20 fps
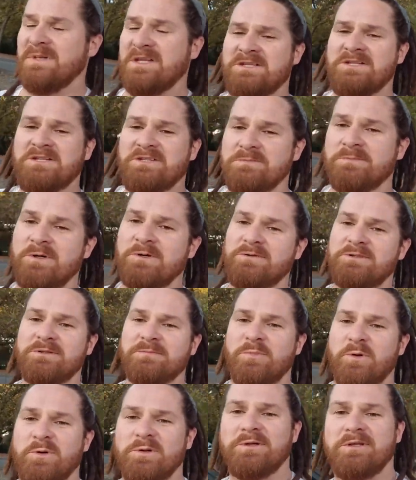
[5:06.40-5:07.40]
just most
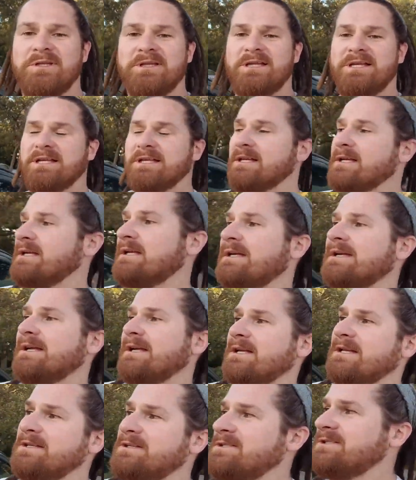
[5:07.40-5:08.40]
importantly,
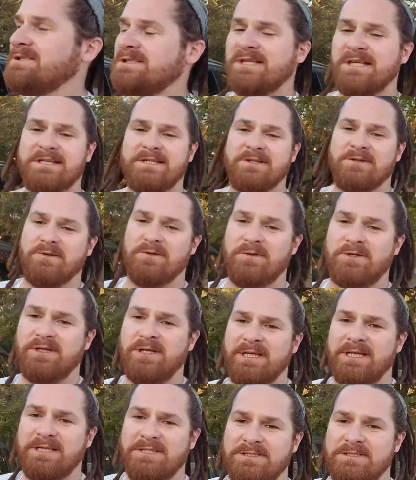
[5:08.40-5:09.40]
just let the Lord
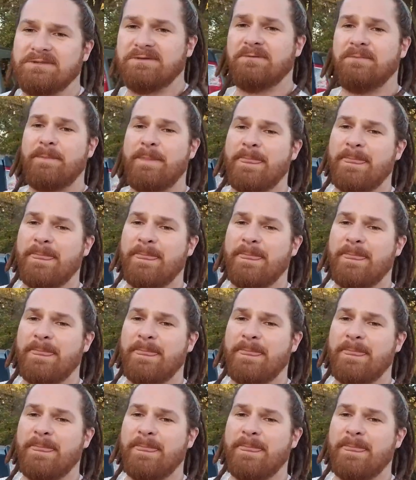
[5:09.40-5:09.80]
lead you.